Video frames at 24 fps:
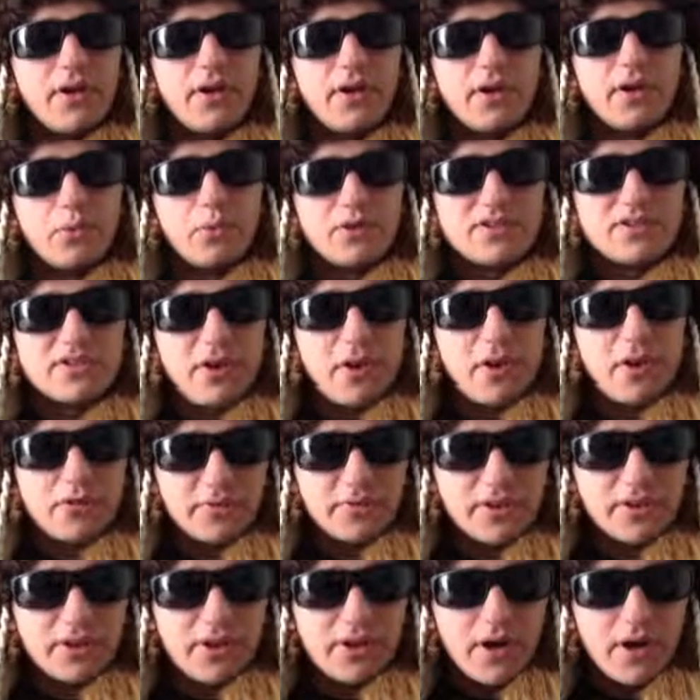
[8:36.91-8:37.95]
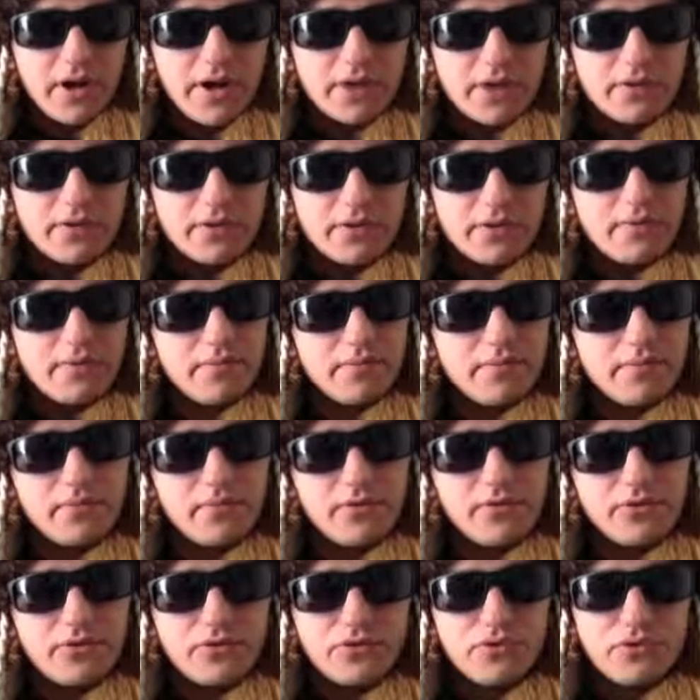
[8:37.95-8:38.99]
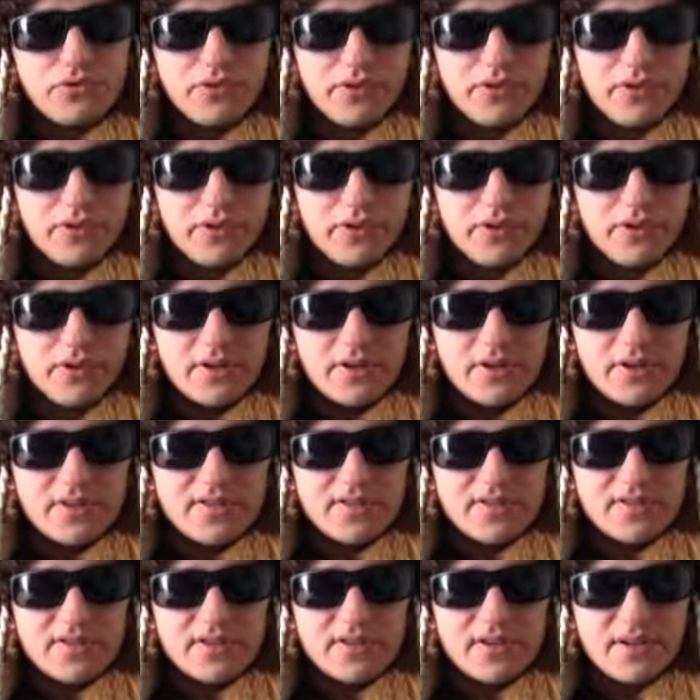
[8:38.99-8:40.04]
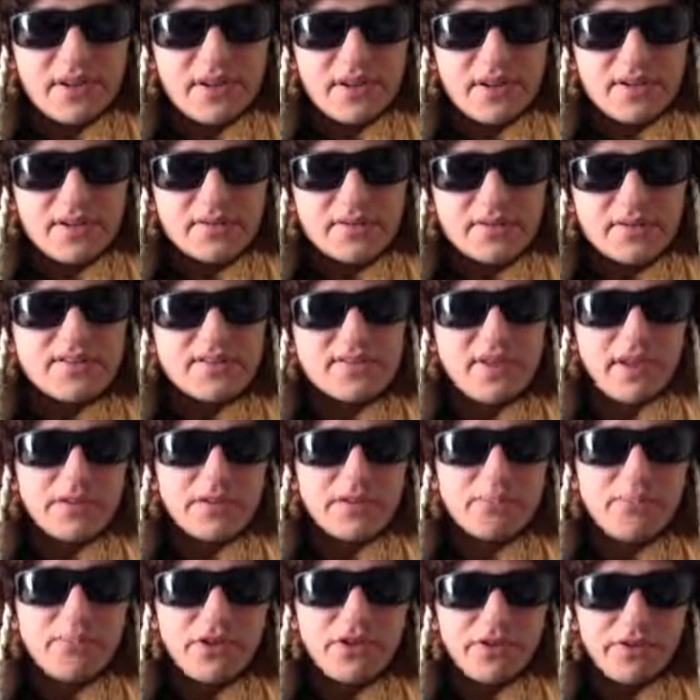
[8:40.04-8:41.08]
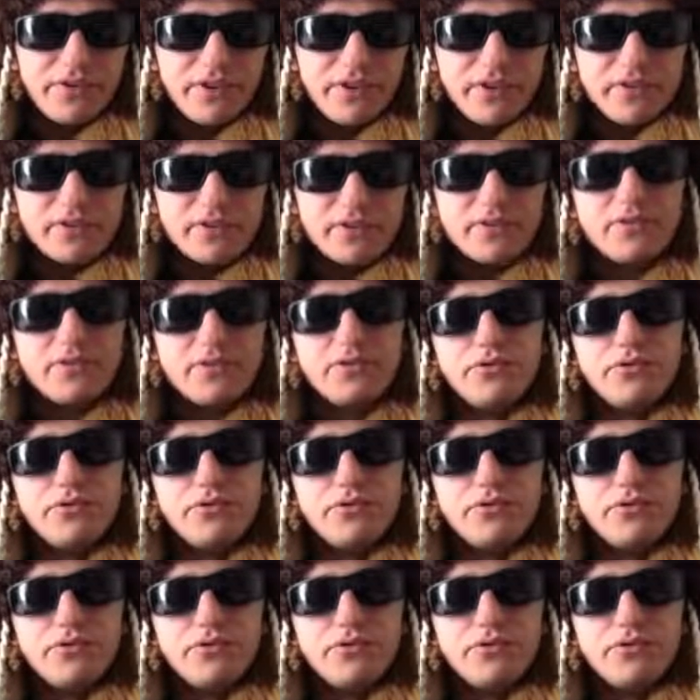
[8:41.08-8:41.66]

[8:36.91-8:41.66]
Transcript: it was out of the line during the second period,